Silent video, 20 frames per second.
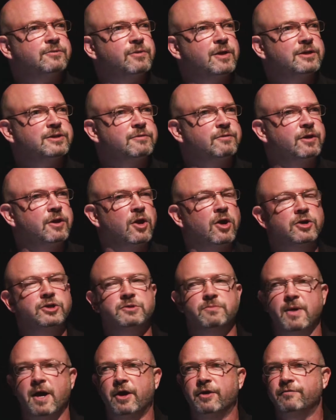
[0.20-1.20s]
a relatively
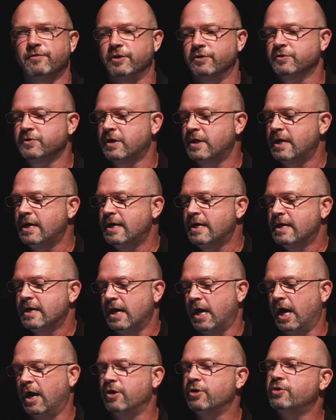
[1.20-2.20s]
large amount of you.
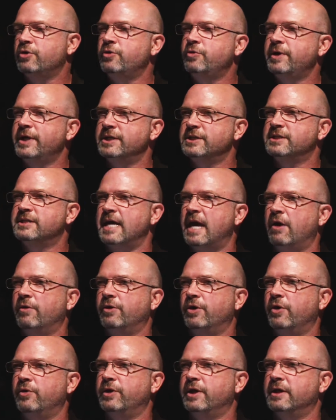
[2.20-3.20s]
Who has
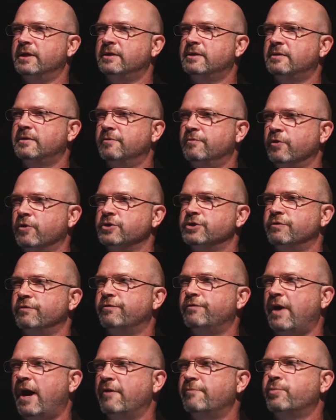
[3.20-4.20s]
downloaded the
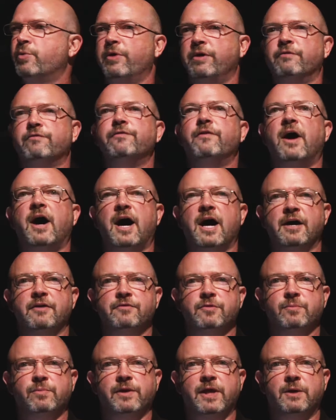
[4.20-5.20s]
version
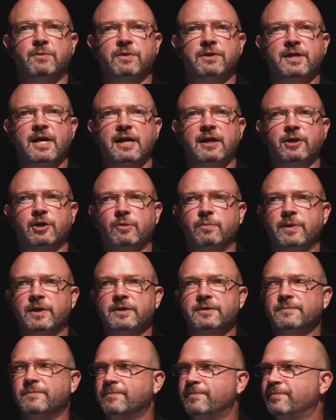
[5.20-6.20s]
5.5 and played with that a little
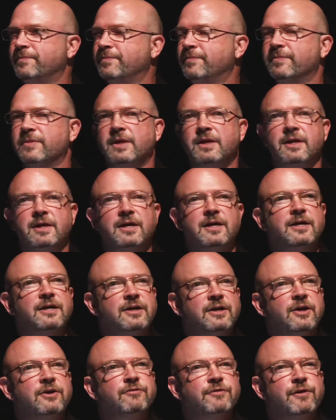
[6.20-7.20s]
bit?
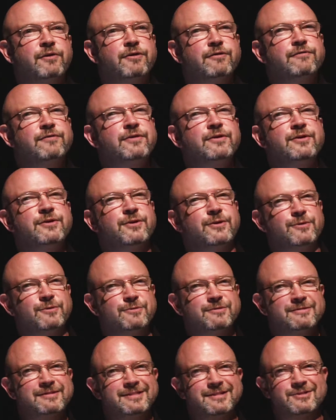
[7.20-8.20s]
Oh, very
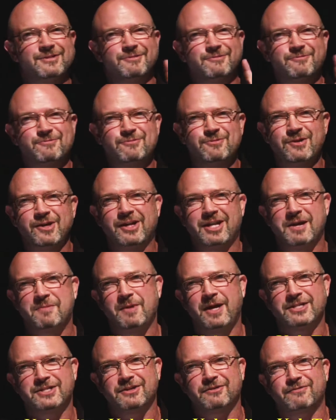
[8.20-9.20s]
few. There's a
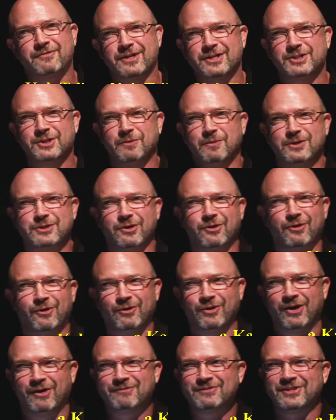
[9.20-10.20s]
really amazing feature which I'll
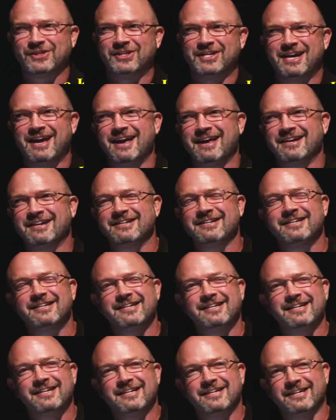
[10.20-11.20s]
hold off till the end
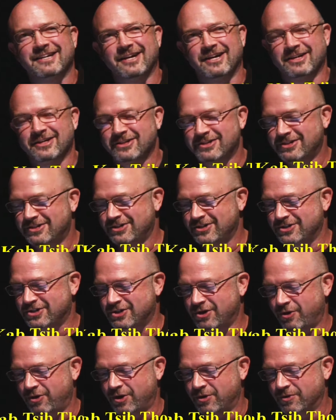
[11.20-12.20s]

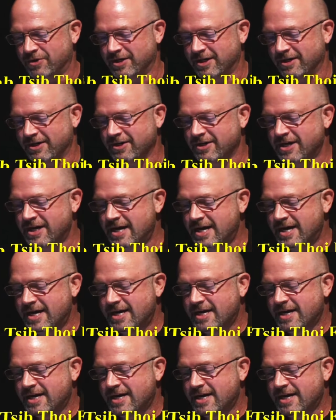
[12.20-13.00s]
to show you in here.